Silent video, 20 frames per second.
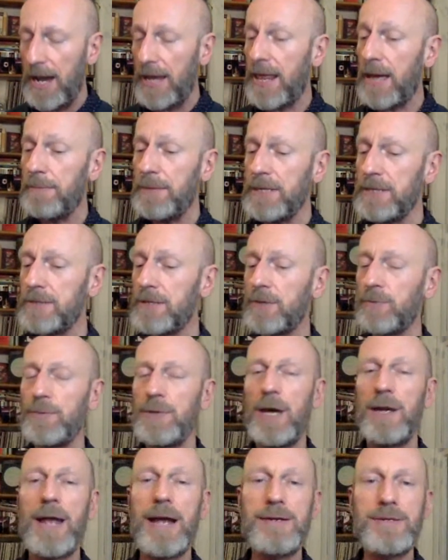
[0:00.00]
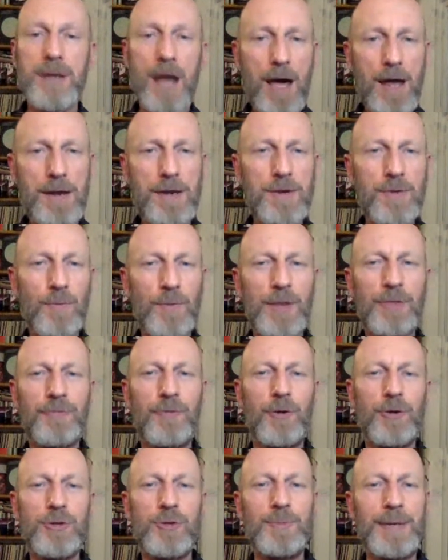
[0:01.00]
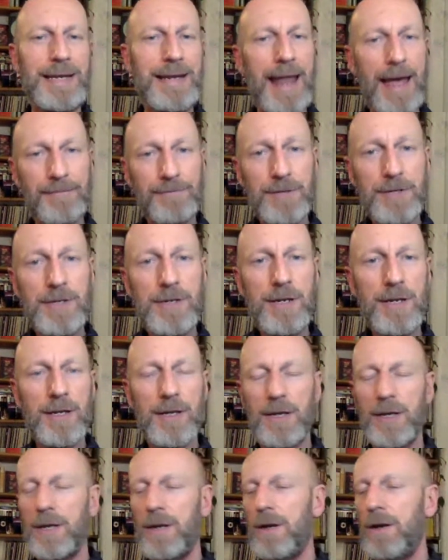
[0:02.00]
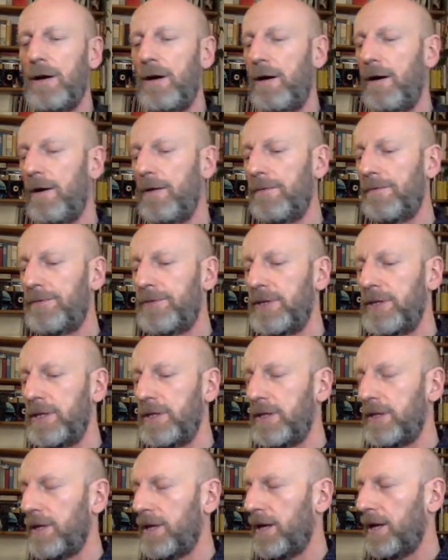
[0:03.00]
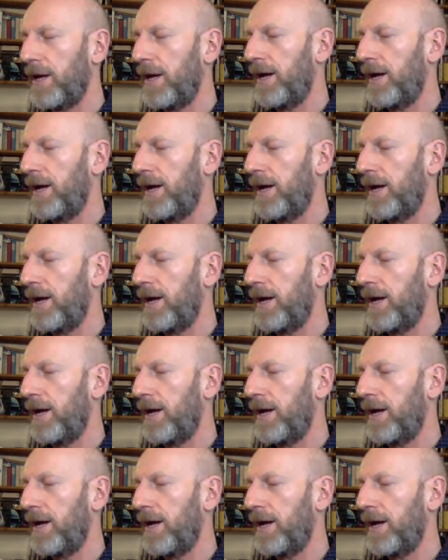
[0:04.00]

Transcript: And that means that we are now done with volume 11 of the